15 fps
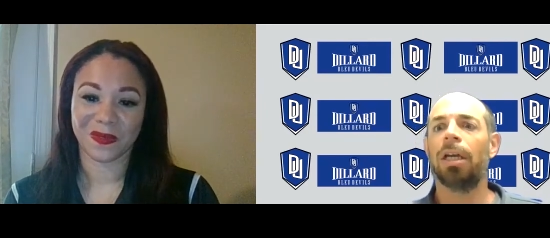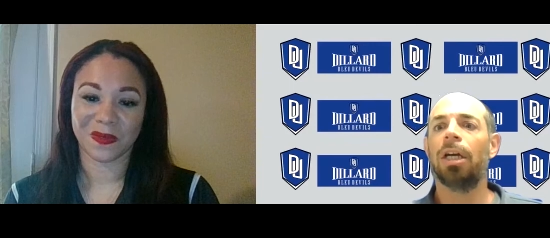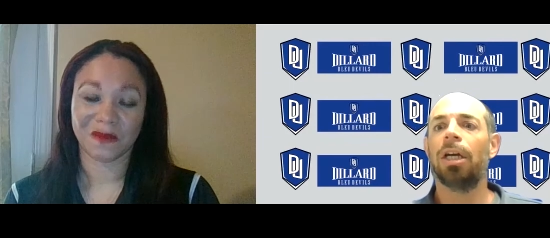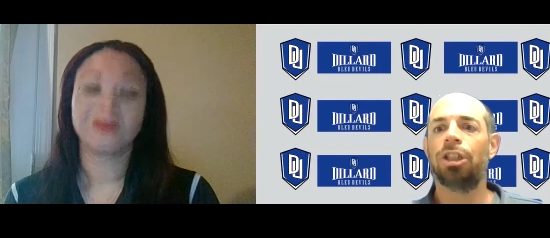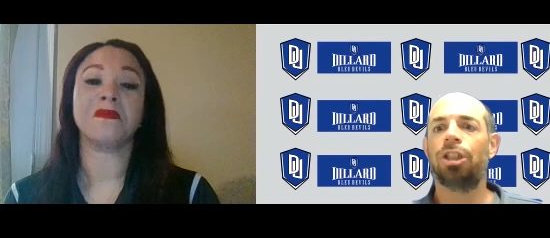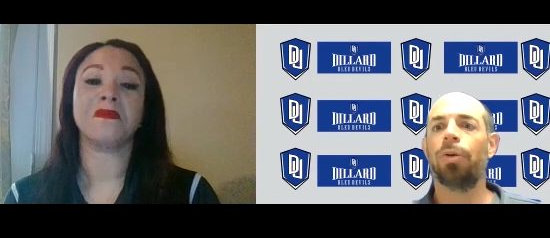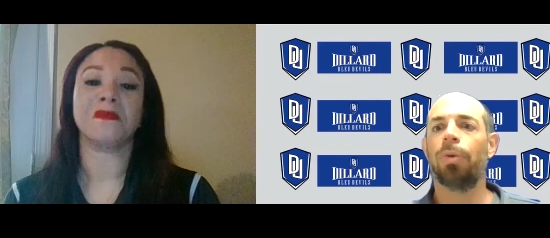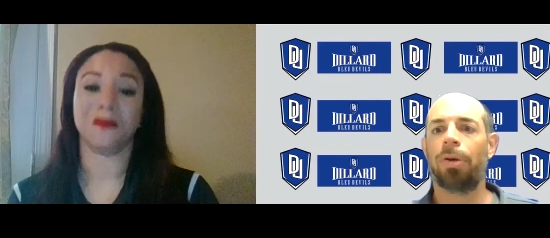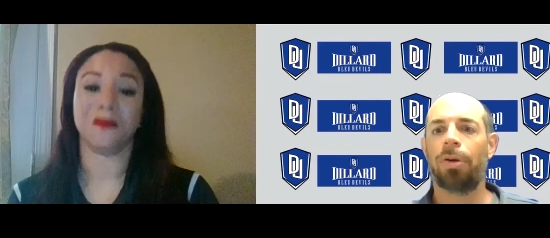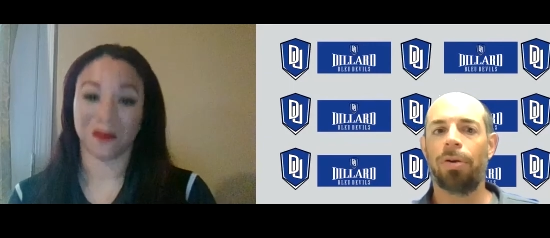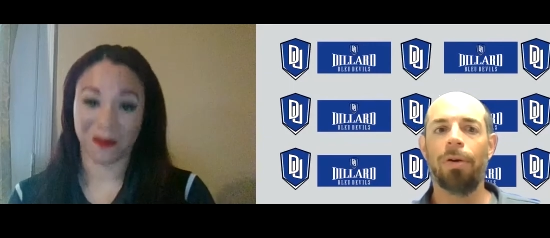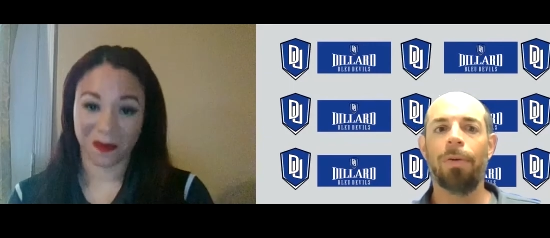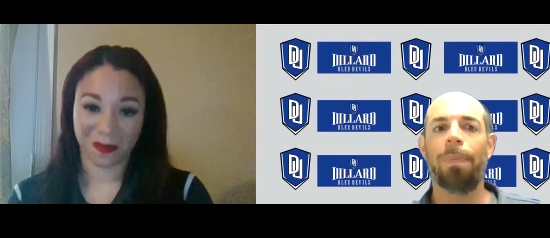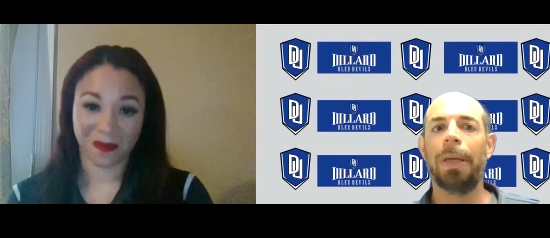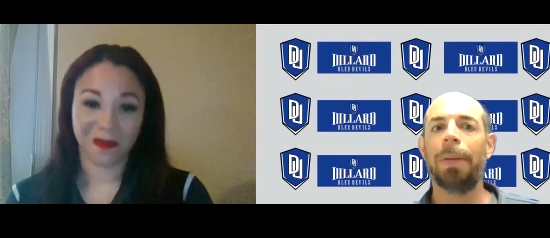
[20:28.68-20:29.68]
Speaker 1: like she
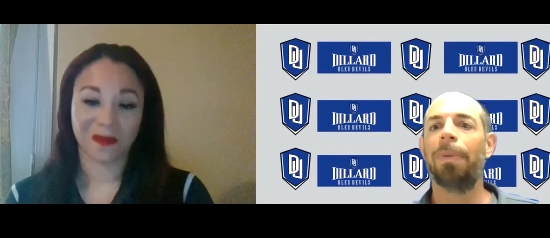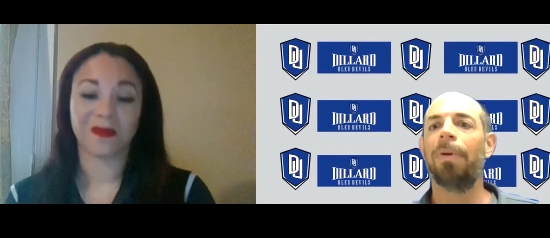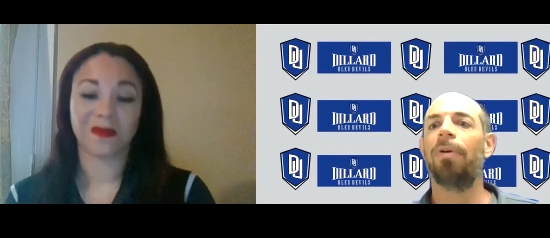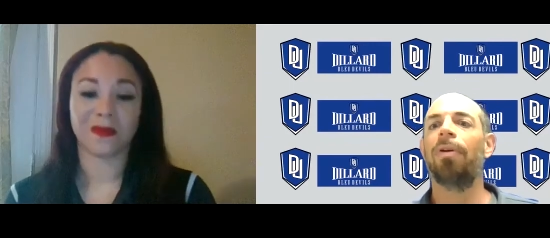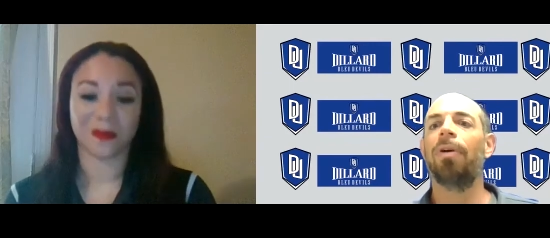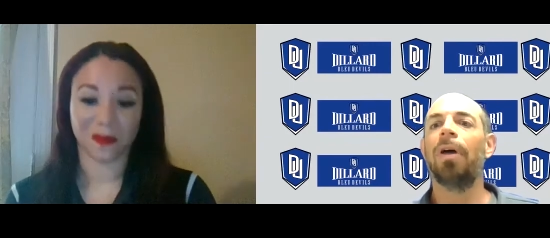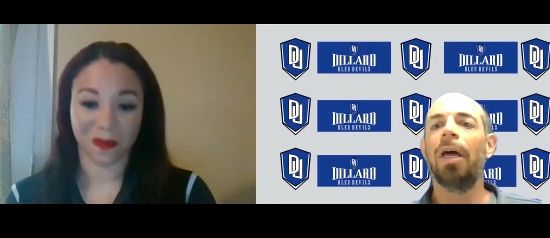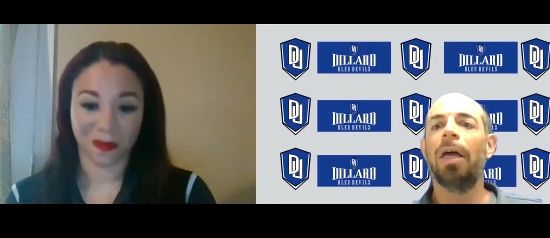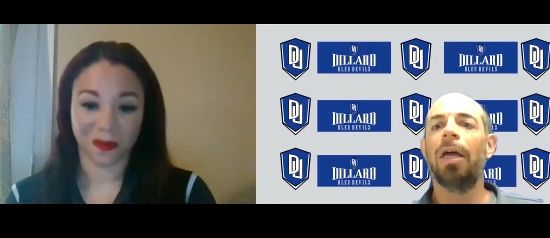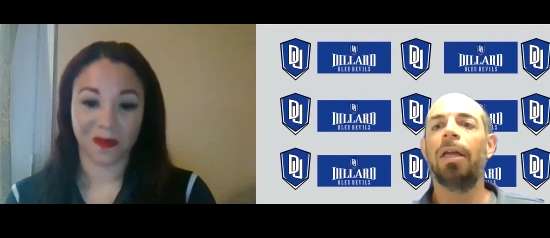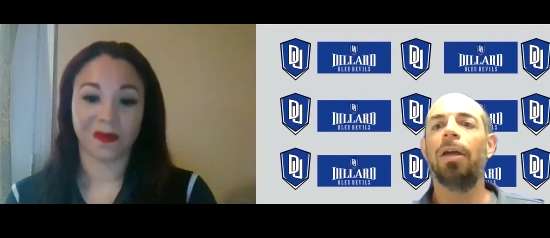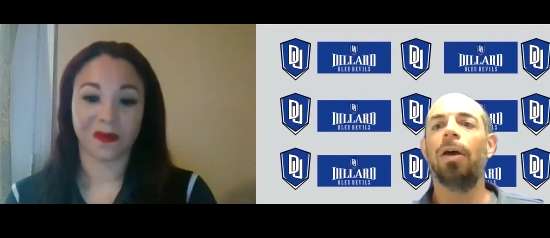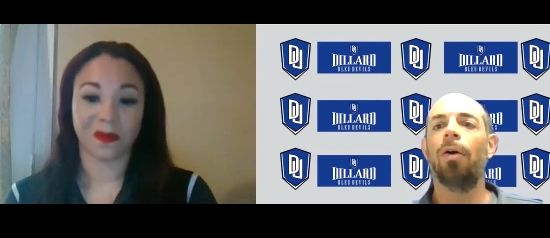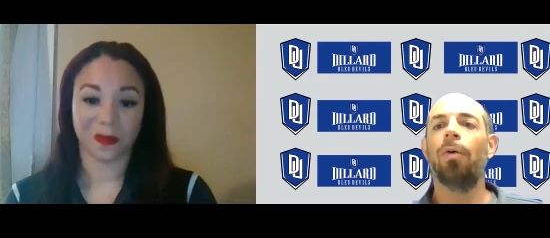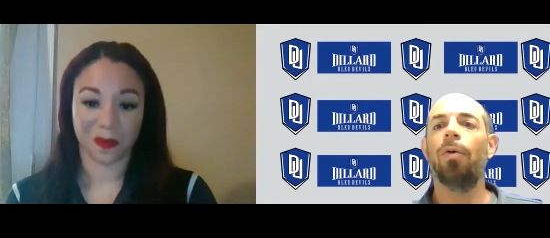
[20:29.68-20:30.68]
recruited people,
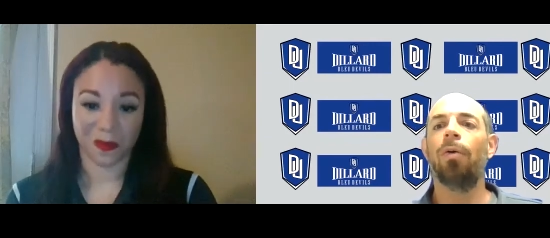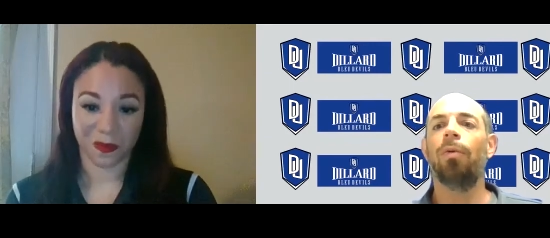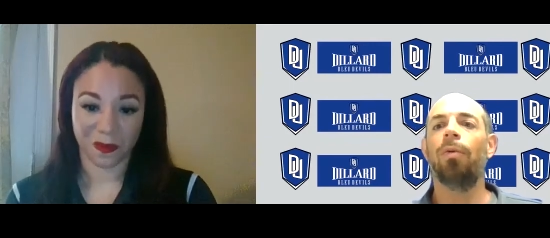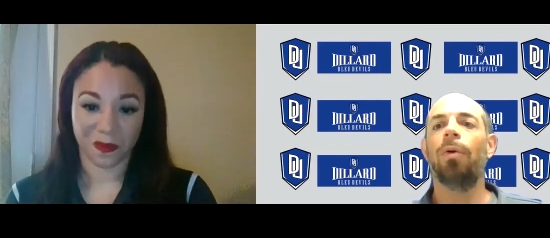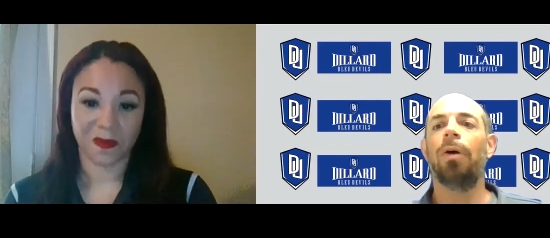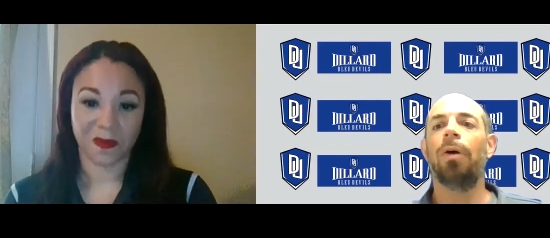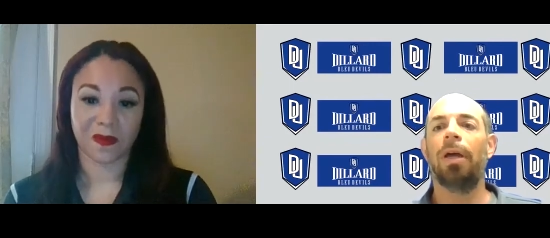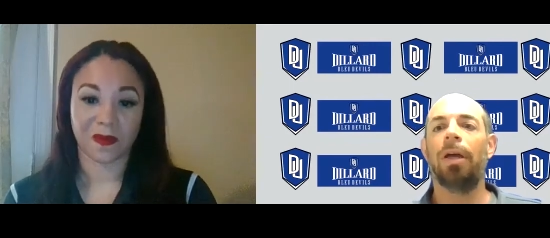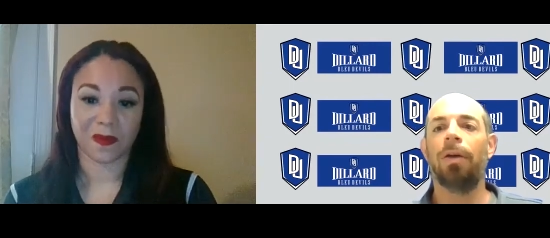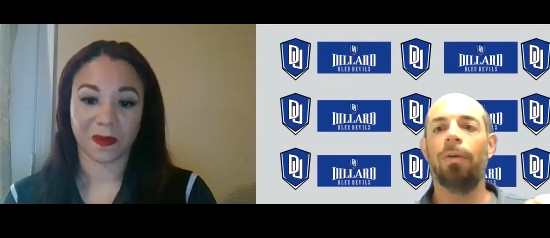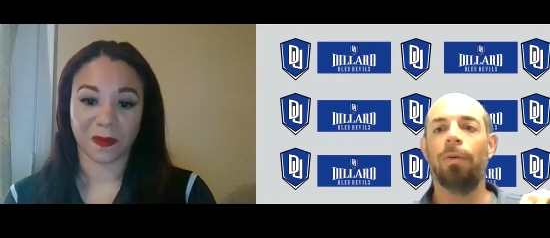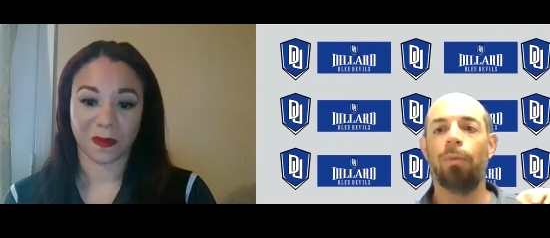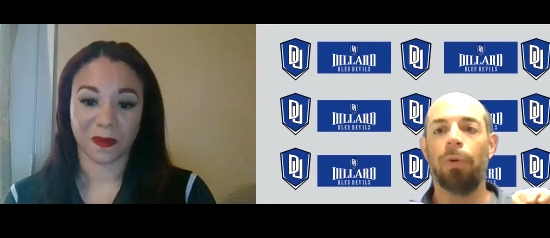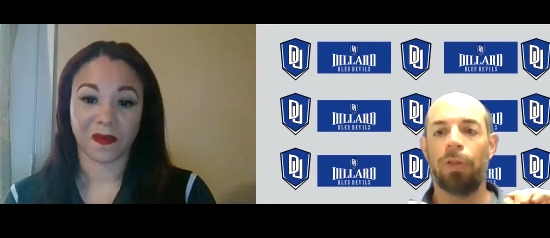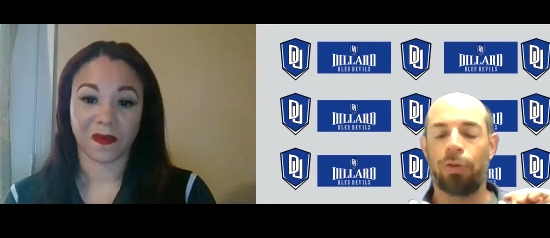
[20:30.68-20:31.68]
you know,
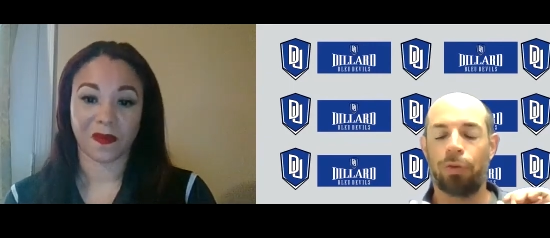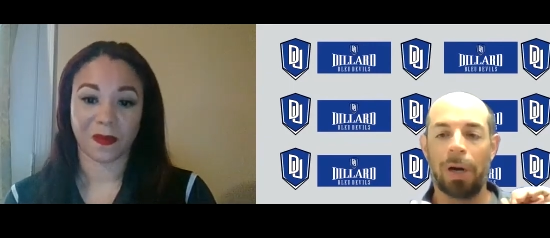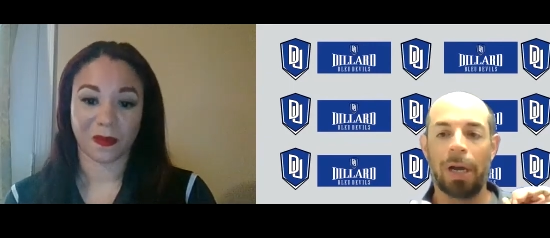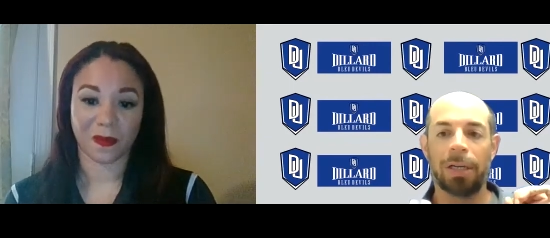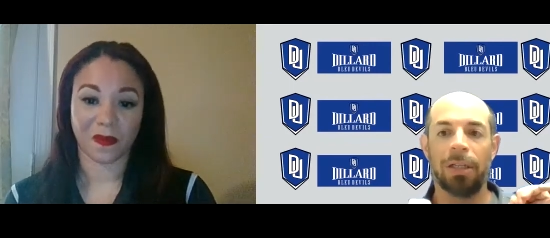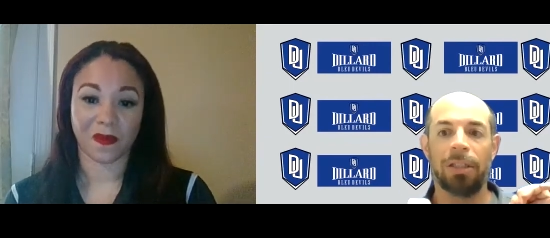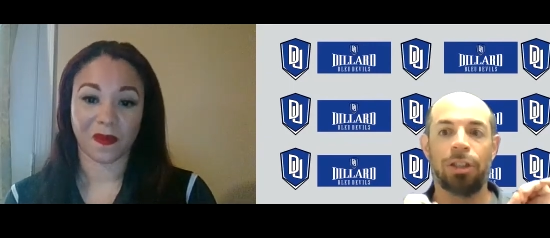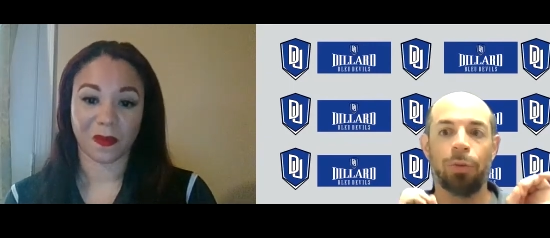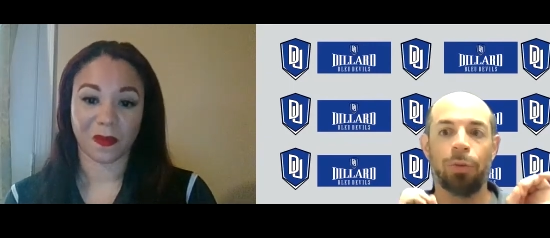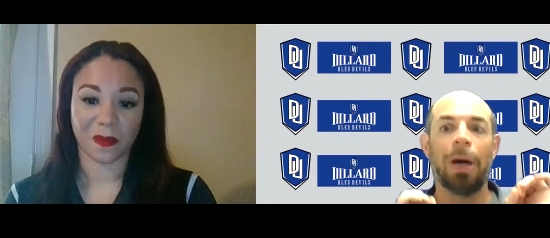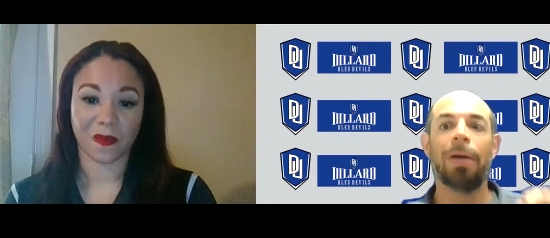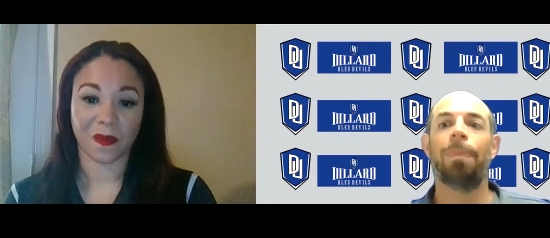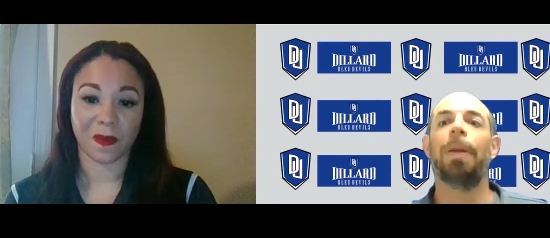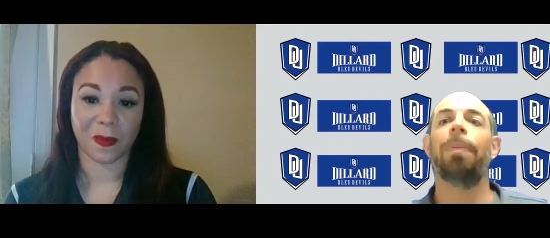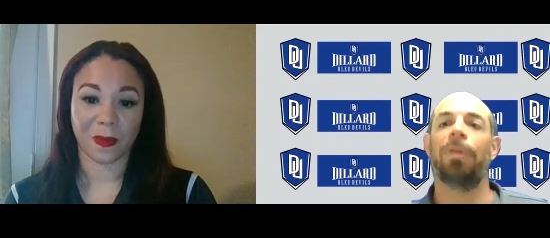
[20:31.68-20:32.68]
with grad, she
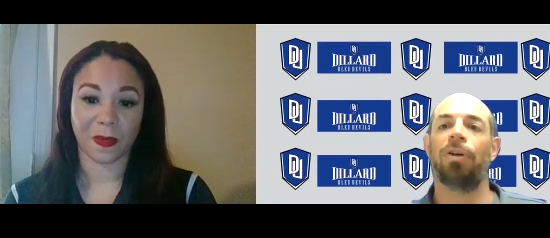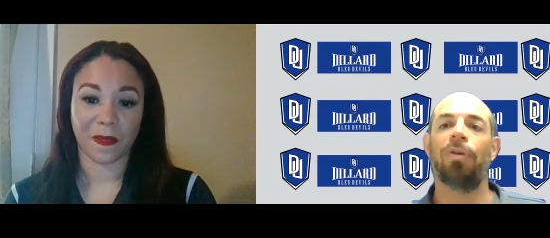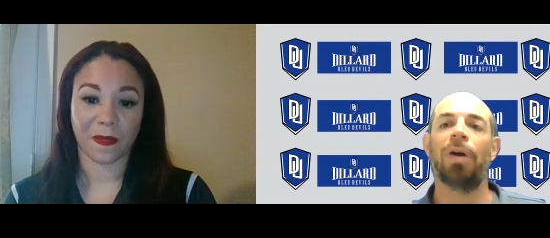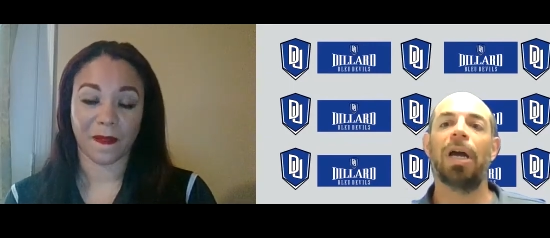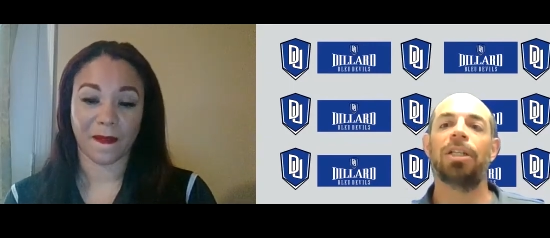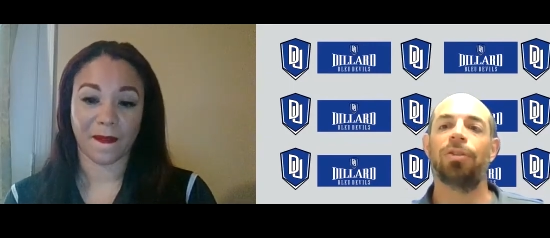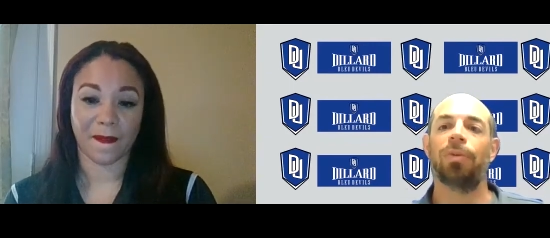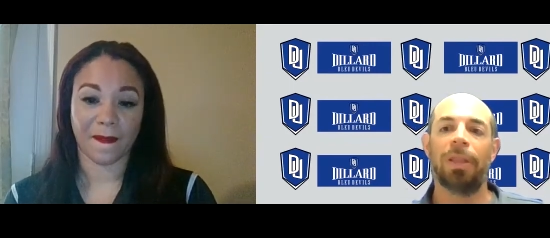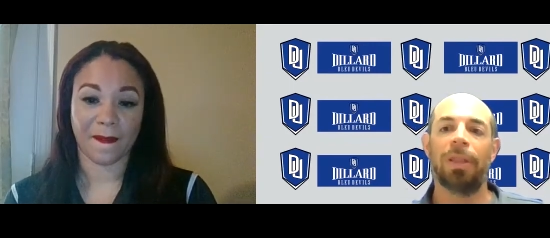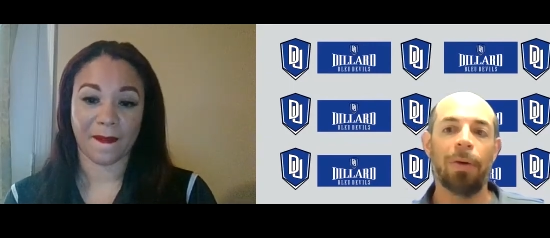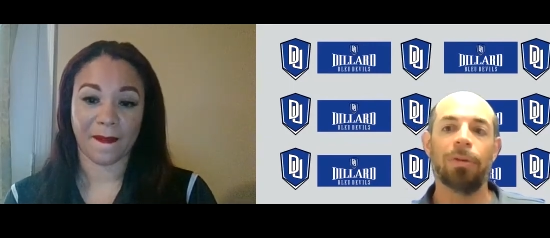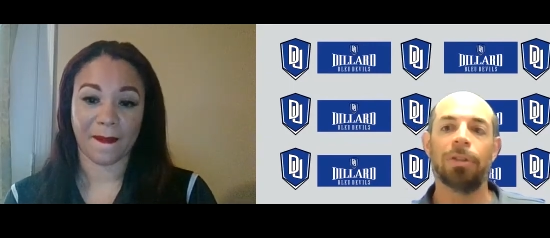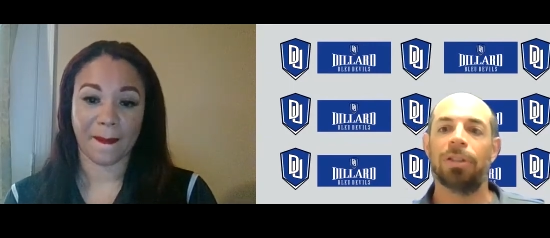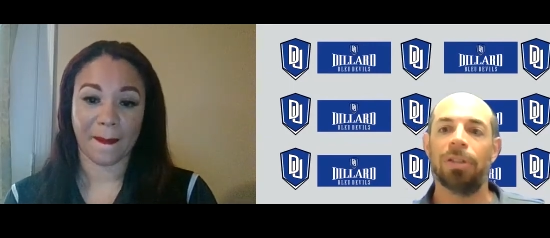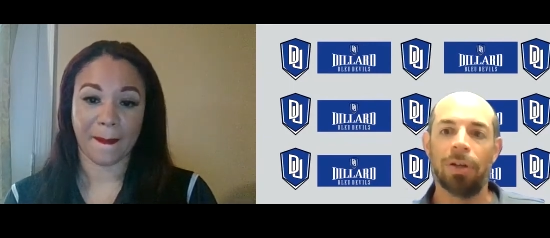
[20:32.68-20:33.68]
wanted people to graduate.
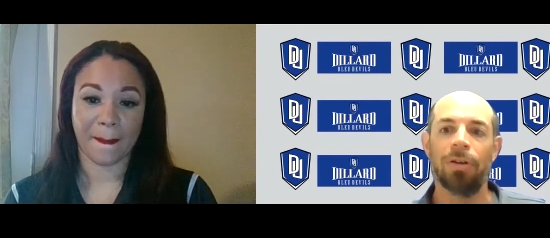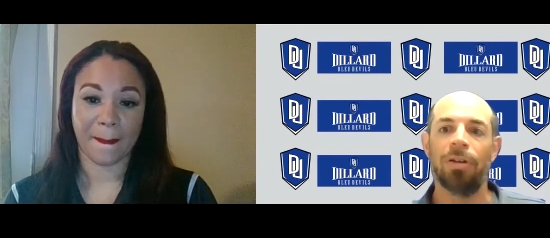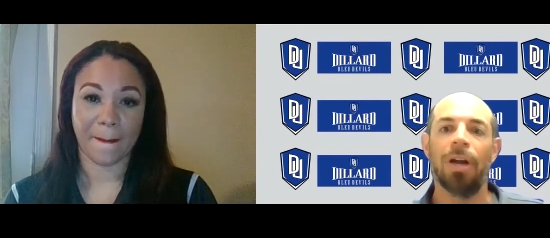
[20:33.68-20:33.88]
That was